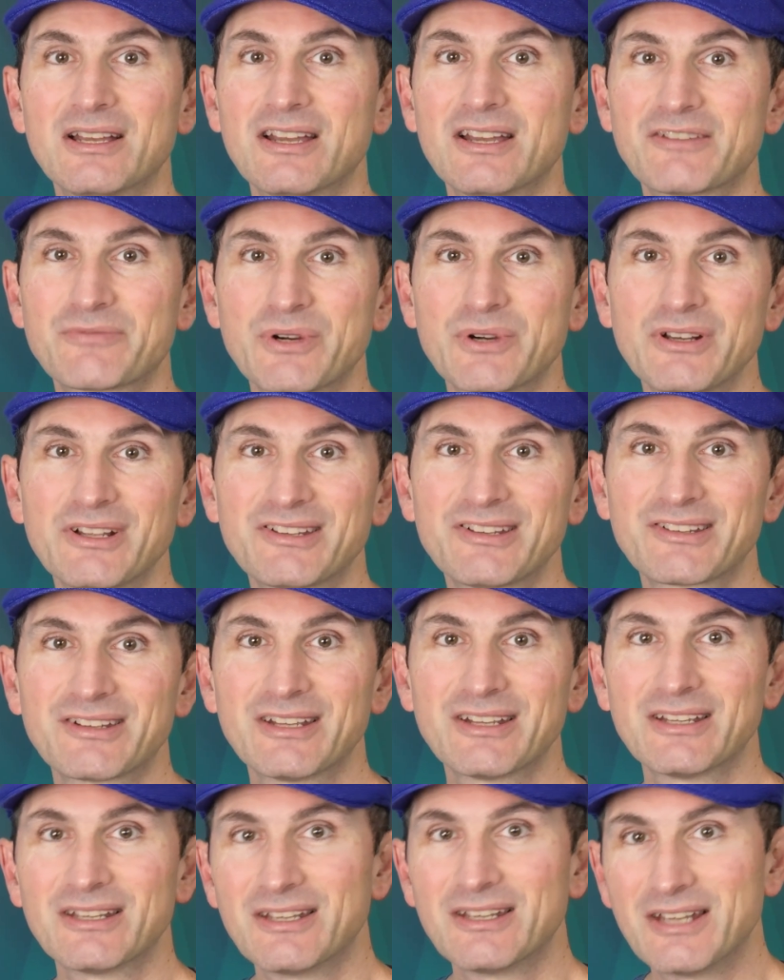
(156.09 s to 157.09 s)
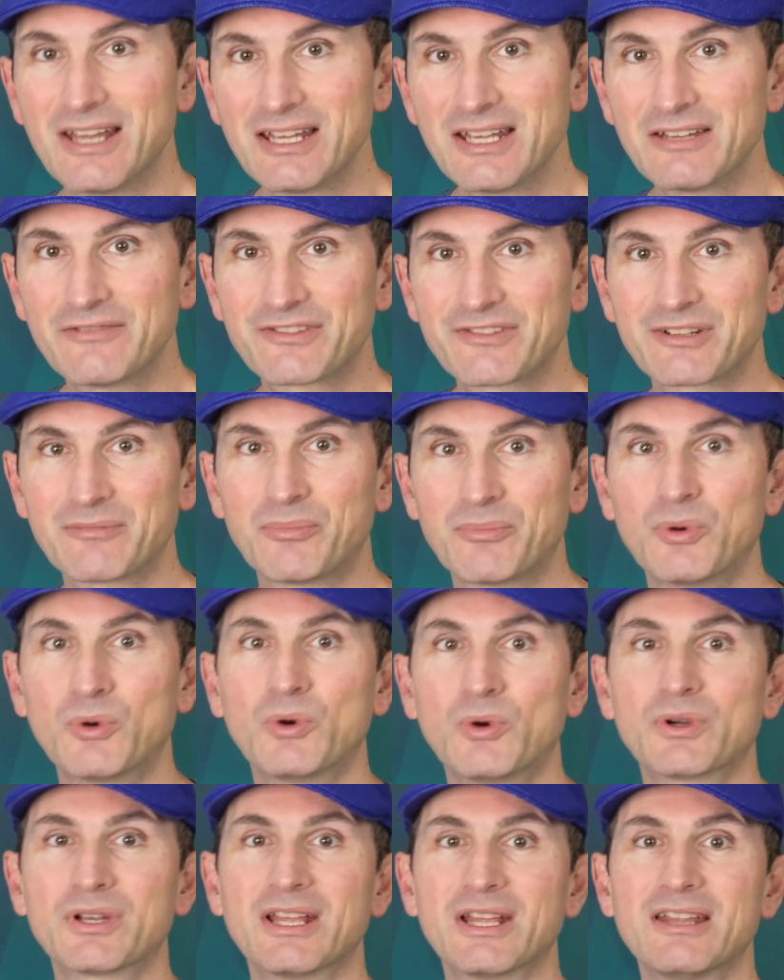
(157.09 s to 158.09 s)
as well as native
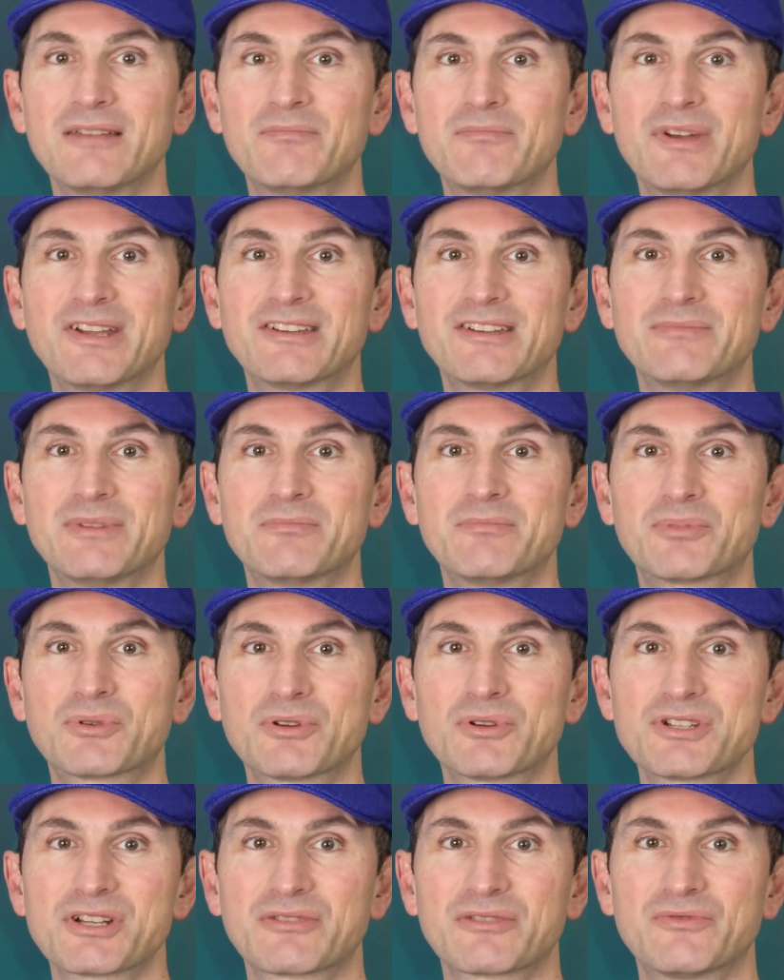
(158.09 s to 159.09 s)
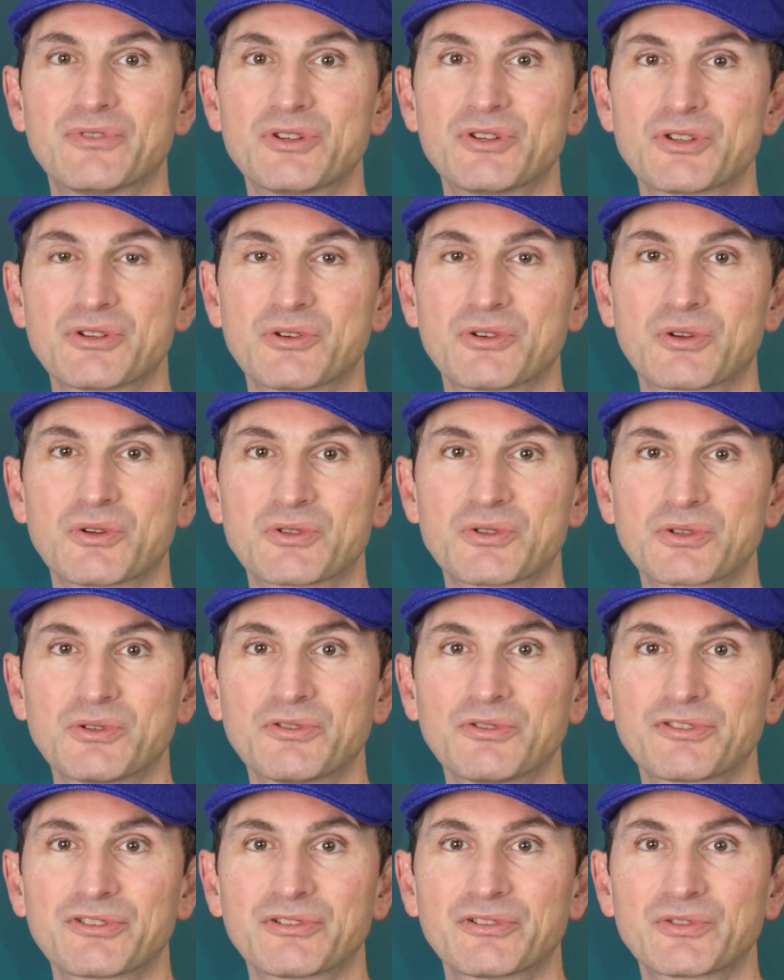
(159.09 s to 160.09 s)
support in PCB project version
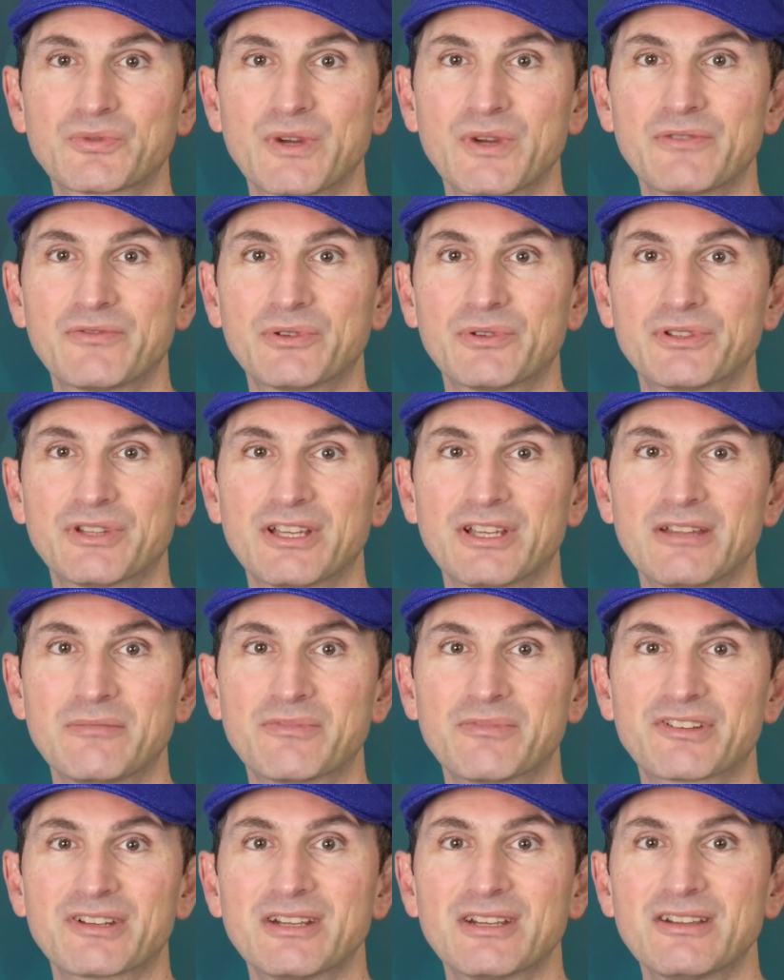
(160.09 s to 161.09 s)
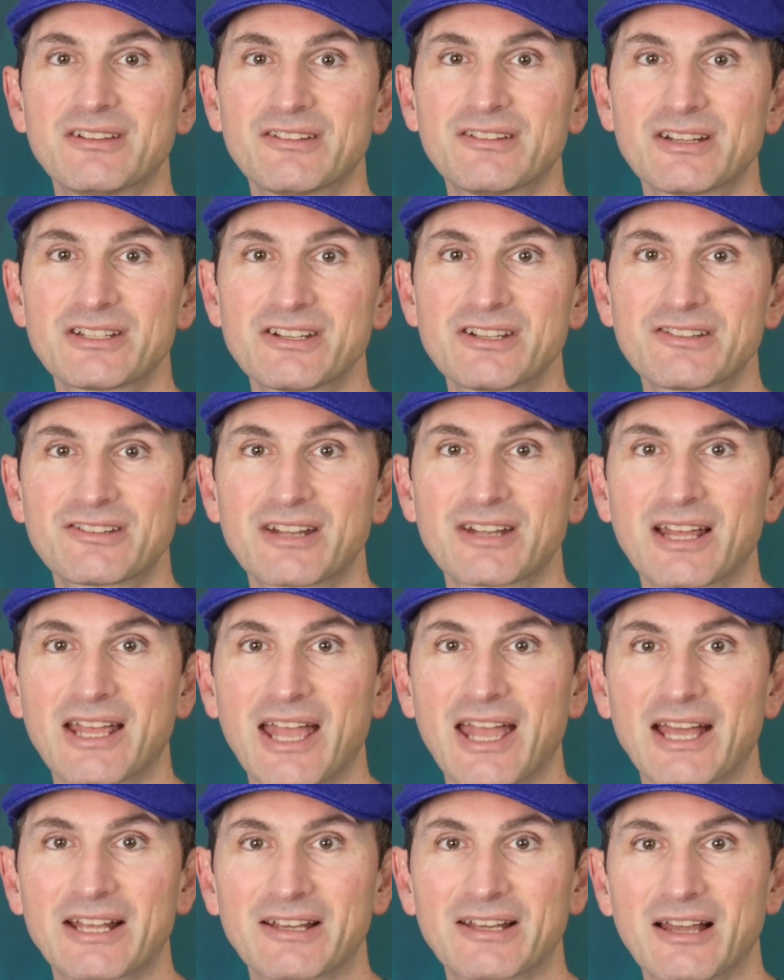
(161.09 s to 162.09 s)
control software for teams, such as
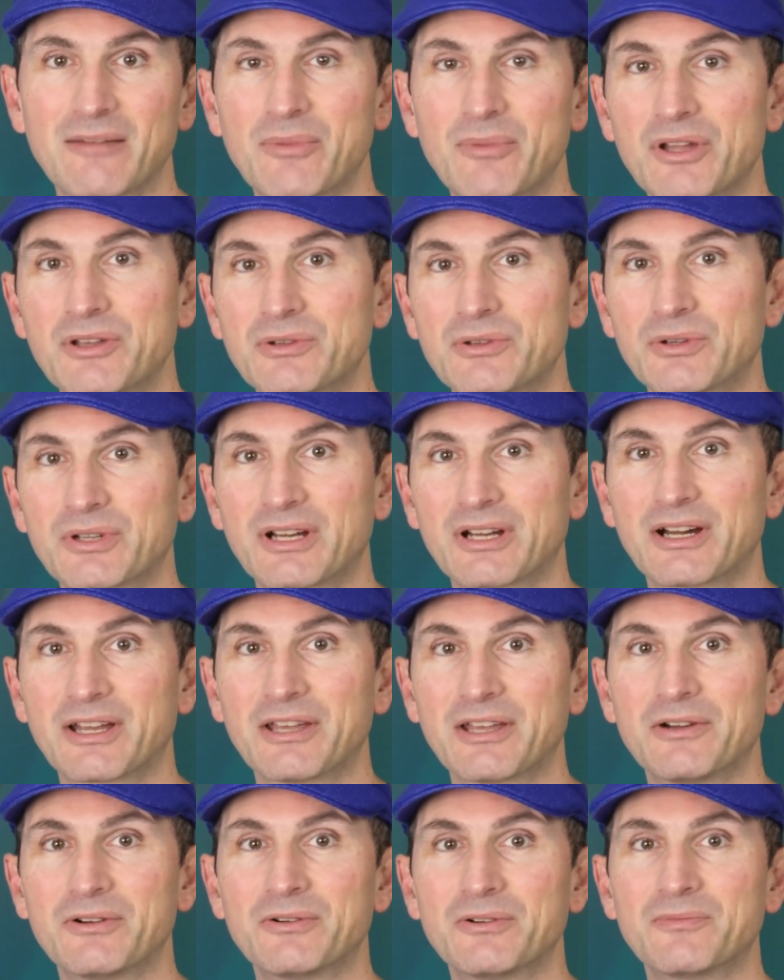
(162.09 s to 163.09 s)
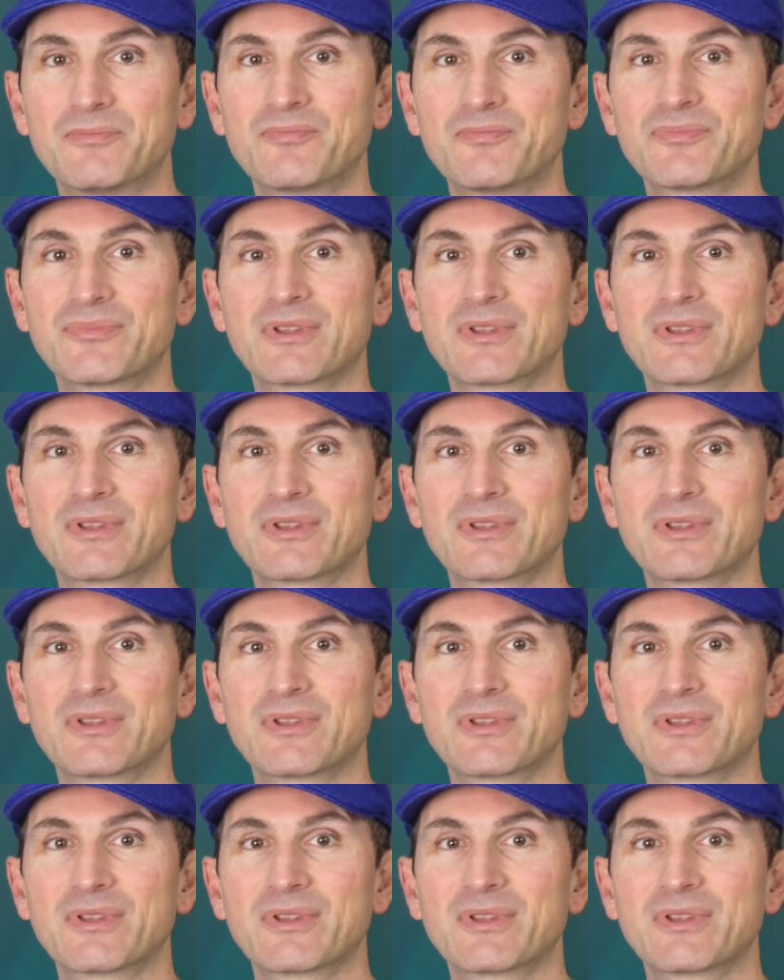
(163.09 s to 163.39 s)
CADLAB.io.